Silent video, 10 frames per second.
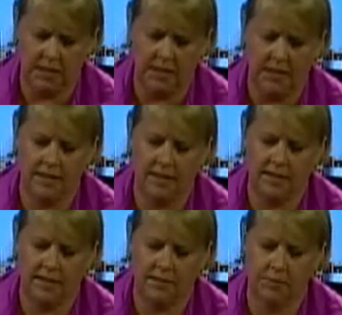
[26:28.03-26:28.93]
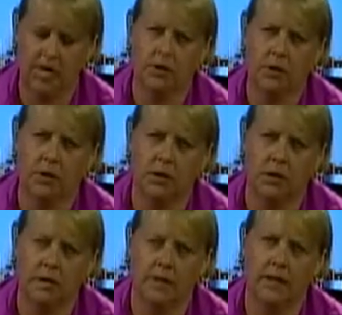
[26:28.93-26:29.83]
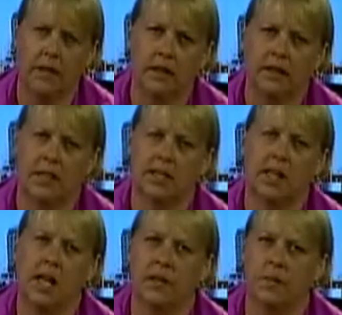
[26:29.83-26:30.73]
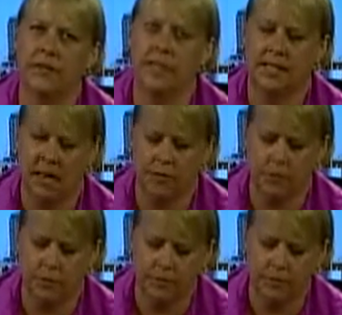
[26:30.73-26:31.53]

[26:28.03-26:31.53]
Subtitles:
Again, that's September 11th, 6 o'clock, Murphy's Tap Room.